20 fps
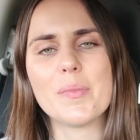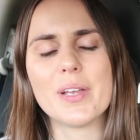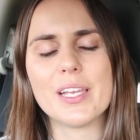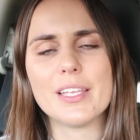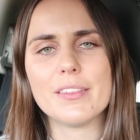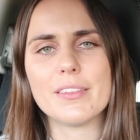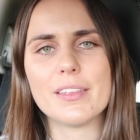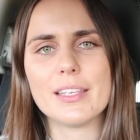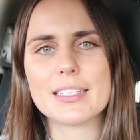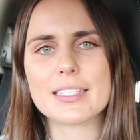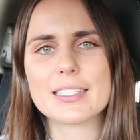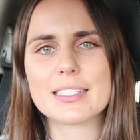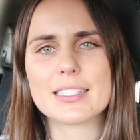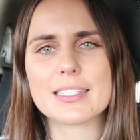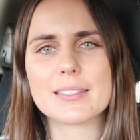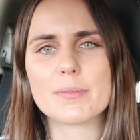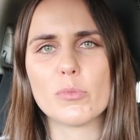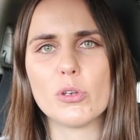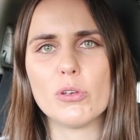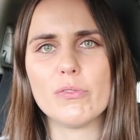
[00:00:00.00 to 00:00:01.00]
In
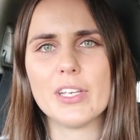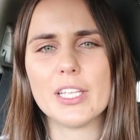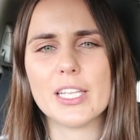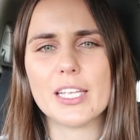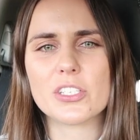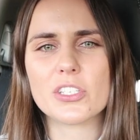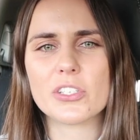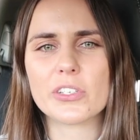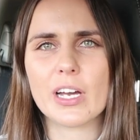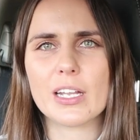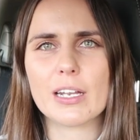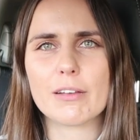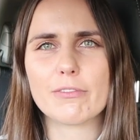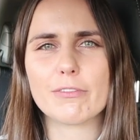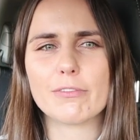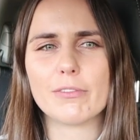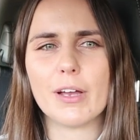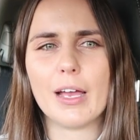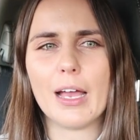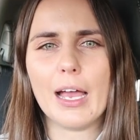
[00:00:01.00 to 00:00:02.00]
this movie, they're just kind
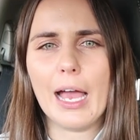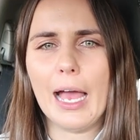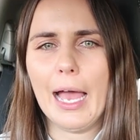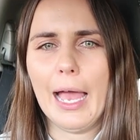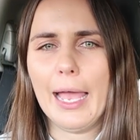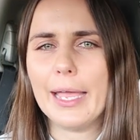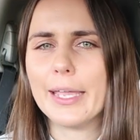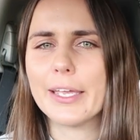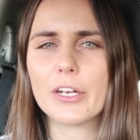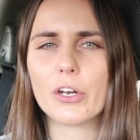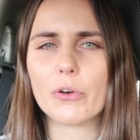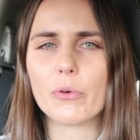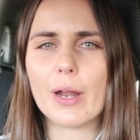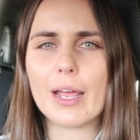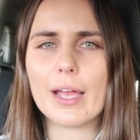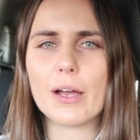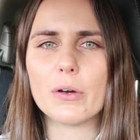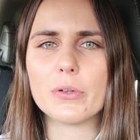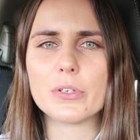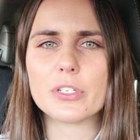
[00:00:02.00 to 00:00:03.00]
of hanging
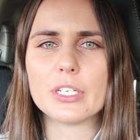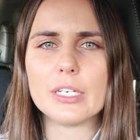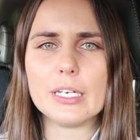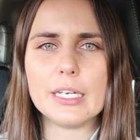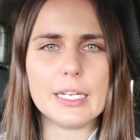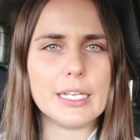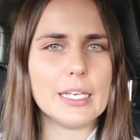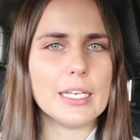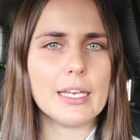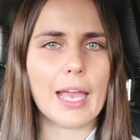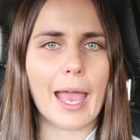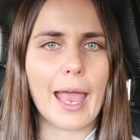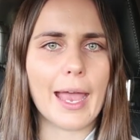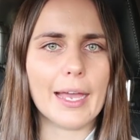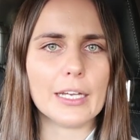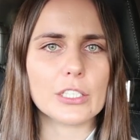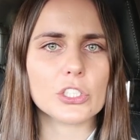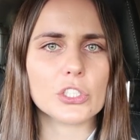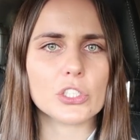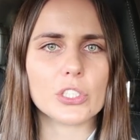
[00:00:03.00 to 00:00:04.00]
around near
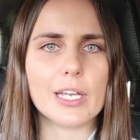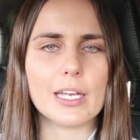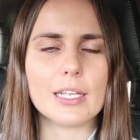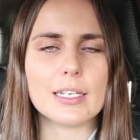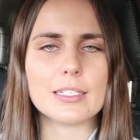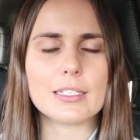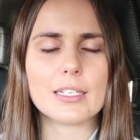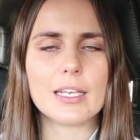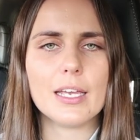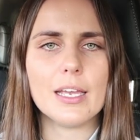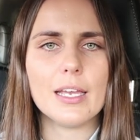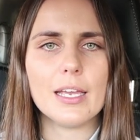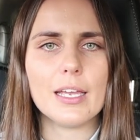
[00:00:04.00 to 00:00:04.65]
Ash and